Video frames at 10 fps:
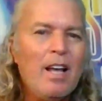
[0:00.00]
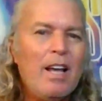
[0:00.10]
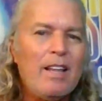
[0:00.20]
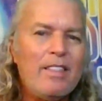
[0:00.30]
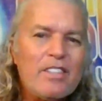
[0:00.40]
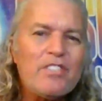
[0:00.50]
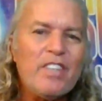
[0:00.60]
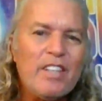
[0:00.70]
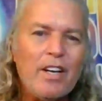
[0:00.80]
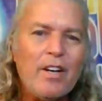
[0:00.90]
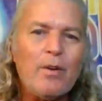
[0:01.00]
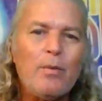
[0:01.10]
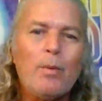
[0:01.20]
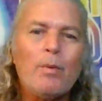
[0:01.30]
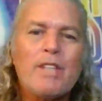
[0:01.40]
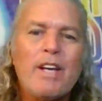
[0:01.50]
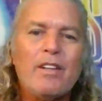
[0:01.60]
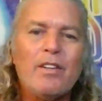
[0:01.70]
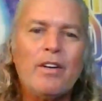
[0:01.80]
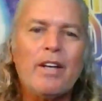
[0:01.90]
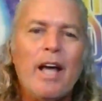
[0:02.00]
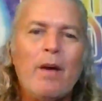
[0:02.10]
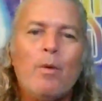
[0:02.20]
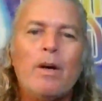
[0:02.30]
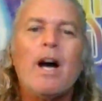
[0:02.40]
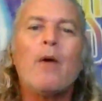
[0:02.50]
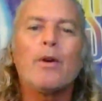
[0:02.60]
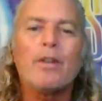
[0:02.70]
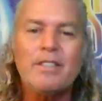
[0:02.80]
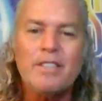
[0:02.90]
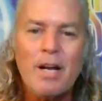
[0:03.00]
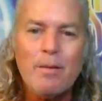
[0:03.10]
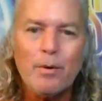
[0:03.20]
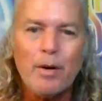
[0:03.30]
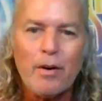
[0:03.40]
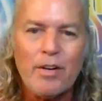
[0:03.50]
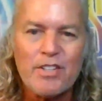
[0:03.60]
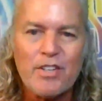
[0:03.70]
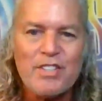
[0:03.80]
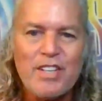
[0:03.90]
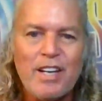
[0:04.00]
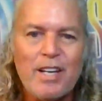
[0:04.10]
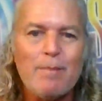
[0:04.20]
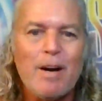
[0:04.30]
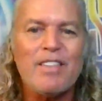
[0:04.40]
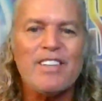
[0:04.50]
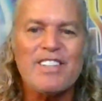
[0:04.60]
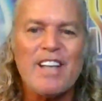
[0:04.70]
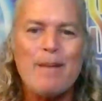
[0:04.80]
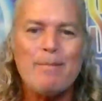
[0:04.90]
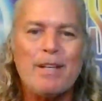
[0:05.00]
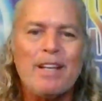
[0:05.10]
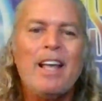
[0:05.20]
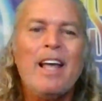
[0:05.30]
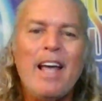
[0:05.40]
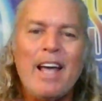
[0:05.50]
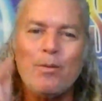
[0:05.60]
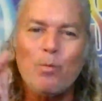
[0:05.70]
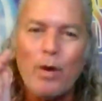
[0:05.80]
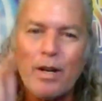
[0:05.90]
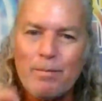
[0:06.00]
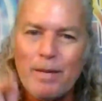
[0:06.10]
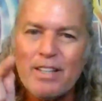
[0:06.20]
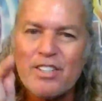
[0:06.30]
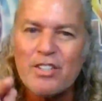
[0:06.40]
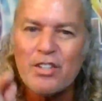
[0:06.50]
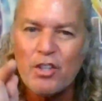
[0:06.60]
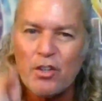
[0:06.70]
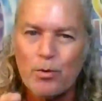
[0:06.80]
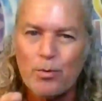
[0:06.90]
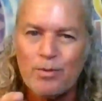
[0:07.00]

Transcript: In this video, we will take a look at what our contemporaries are saying about this topic and what it means to you.